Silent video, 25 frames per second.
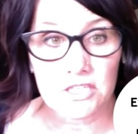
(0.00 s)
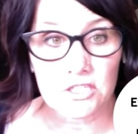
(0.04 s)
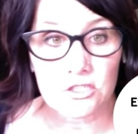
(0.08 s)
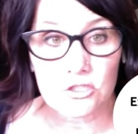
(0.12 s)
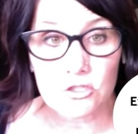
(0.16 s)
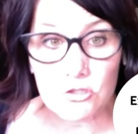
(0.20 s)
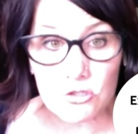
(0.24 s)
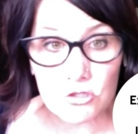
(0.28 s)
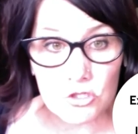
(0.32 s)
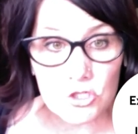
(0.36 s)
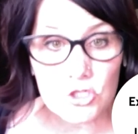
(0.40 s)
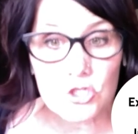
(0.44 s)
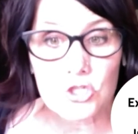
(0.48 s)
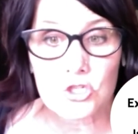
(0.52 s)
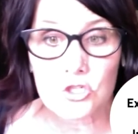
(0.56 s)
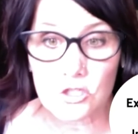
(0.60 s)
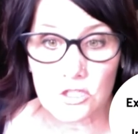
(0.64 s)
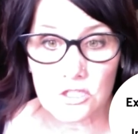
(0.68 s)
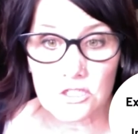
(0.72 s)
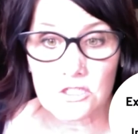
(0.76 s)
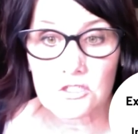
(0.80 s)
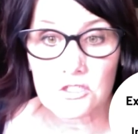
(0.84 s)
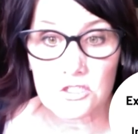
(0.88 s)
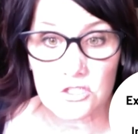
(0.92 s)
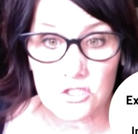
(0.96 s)
but you
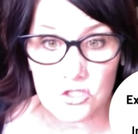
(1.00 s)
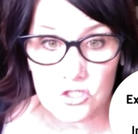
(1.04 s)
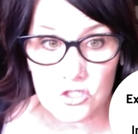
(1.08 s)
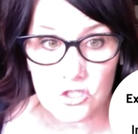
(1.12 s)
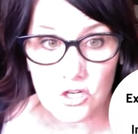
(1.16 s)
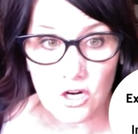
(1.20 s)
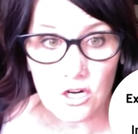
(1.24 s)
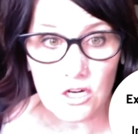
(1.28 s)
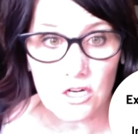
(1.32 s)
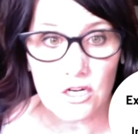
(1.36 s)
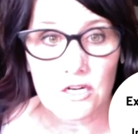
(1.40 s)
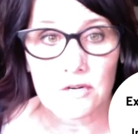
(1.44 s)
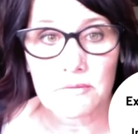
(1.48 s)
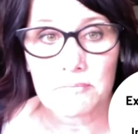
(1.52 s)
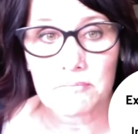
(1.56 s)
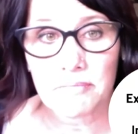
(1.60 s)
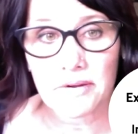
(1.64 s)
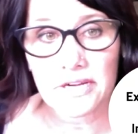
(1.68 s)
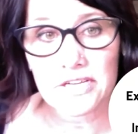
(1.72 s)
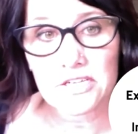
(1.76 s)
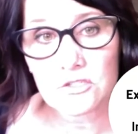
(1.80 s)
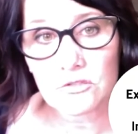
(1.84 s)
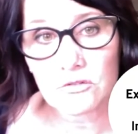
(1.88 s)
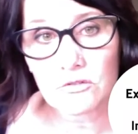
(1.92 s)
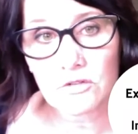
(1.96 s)
should start
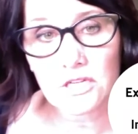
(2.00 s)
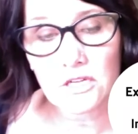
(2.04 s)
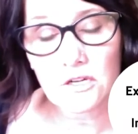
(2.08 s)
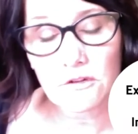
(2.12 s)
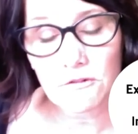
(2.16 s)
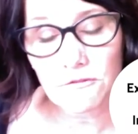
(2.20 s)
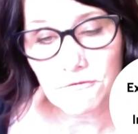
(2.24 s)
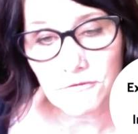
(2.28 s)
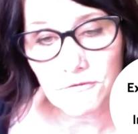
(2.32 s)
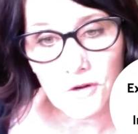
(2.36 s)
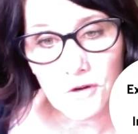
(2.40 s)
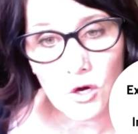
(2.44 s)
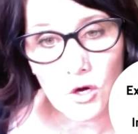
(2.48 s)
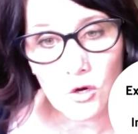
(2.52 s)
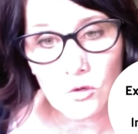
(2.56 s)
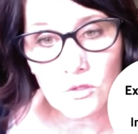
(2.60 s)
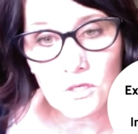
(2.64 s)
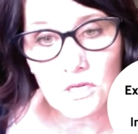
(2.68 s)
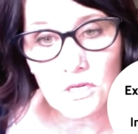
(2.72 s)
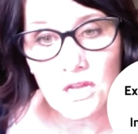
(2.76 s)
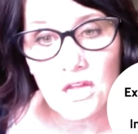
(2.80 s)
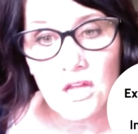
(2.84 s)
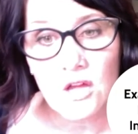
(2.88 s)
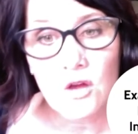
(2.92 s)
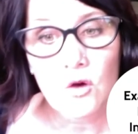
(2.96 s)
by doing a
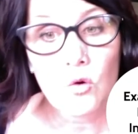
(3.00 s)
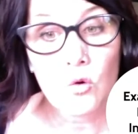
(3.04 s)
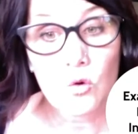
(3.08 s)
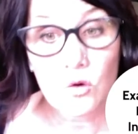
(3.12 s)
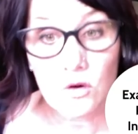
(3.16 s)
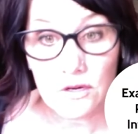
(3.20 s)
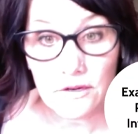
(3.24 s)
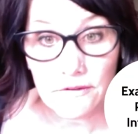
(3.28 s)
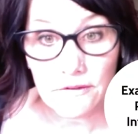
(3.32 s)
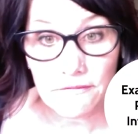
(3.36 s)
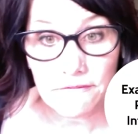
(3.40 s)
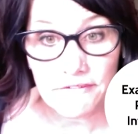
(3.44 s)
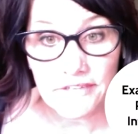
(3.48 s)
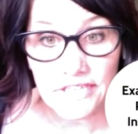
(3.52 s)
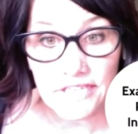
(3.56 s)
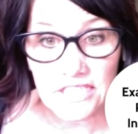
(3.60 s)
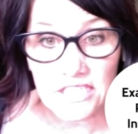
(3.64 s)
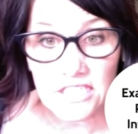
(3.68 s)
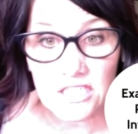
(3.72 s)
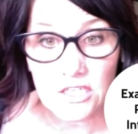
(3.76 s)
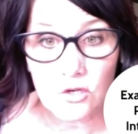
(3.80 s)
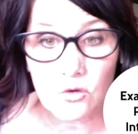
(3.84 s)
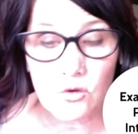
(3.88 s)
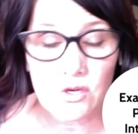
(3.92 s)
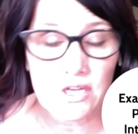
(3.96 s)
phone or a
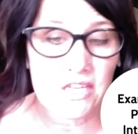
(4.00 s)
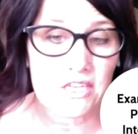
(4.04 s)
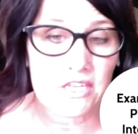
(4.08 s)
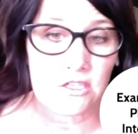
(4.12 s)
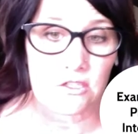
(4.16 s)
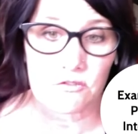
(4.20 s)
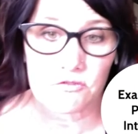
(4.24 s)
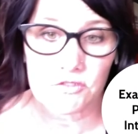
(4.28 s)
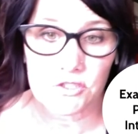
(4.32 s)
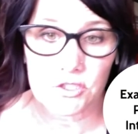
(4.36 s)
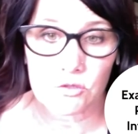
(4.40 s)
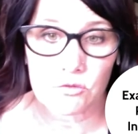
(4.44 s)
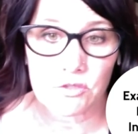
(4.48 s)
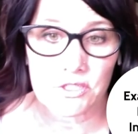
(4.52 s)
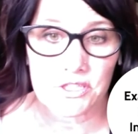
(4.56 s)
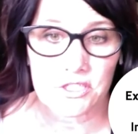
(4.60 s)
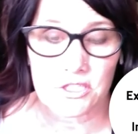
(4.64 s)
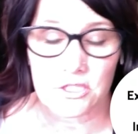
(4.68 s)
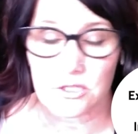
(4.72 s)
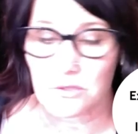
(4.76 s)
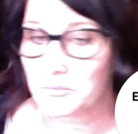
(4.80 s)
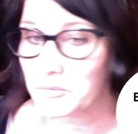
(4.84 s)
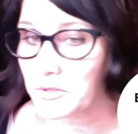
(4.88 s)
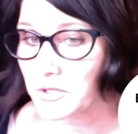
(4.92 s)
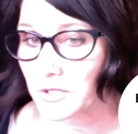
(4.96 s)
video interview
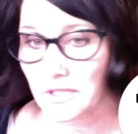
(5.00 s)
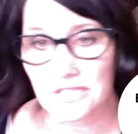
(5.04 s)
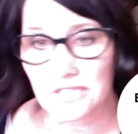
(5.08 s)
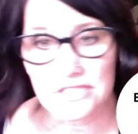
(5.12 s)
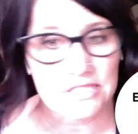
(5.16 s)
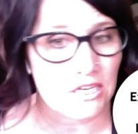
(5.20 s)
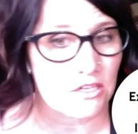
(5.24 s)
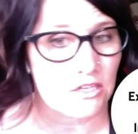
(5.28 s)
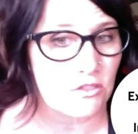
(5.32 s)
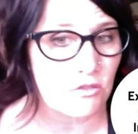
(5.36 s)
with your employees.